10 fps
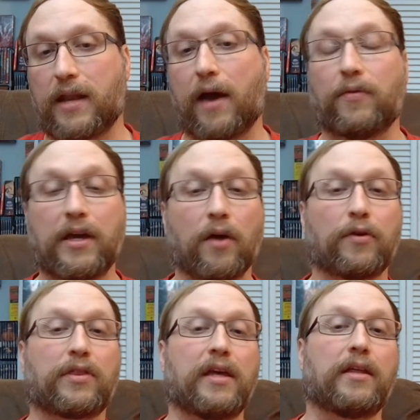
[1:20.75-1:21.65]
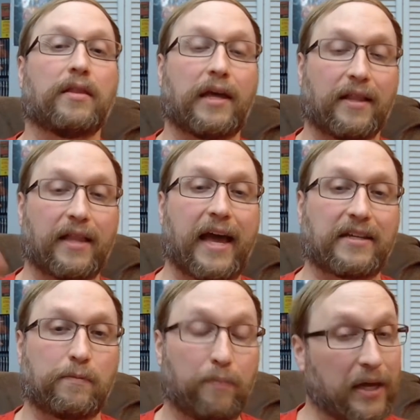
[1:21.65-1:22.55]
Now, the other thing and the
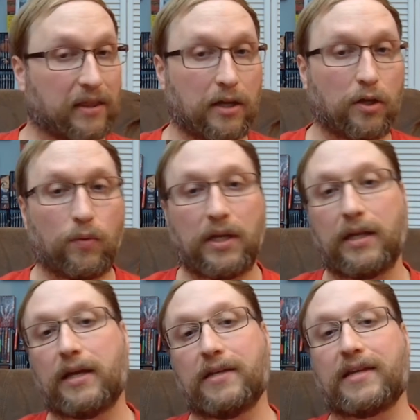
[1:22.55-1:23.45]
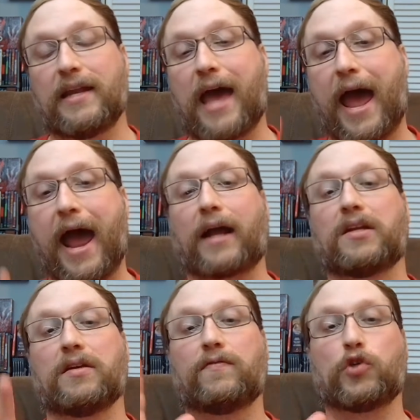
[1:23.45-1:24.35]
last big thing you need is an
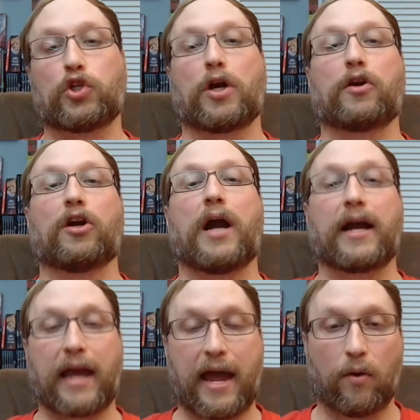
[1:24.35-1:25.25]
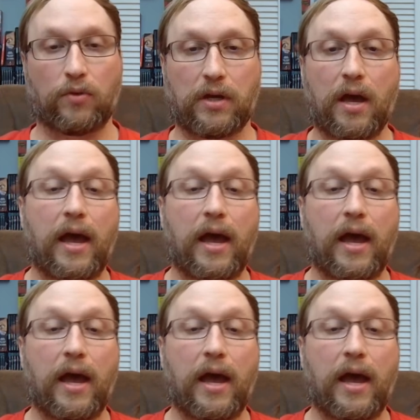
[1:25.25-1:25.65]
active Shudder account.